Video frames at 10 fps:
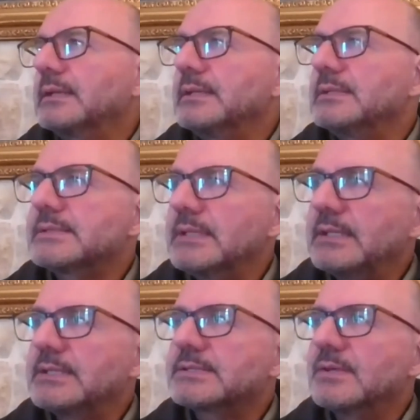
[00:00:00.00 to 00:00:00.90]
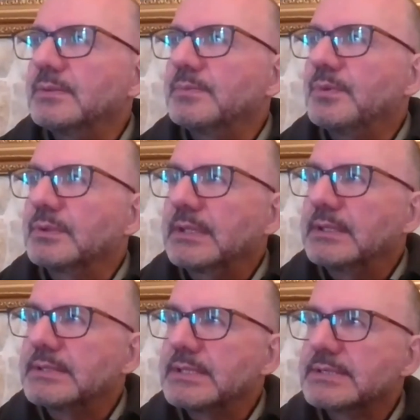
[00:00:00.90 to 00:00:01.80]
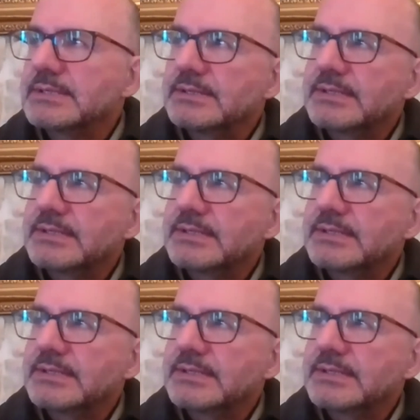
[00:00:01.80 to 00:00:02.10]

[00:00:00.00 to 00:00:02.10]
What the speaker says: it is really so important, this